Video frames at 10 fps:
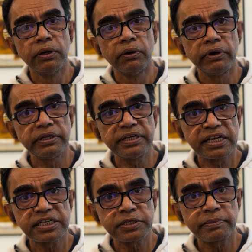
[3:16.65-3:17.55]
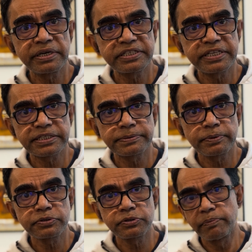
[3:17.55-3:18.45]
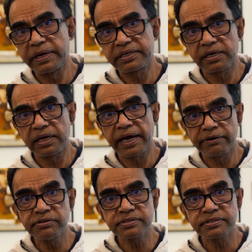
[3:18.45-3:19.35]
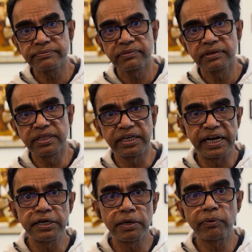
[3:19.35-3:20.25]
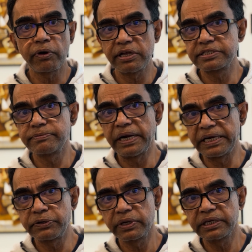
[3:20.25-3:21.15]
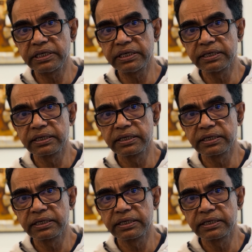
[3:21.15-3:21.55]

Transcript: When the elastomer is exposed to metal ions, the random coils bind together.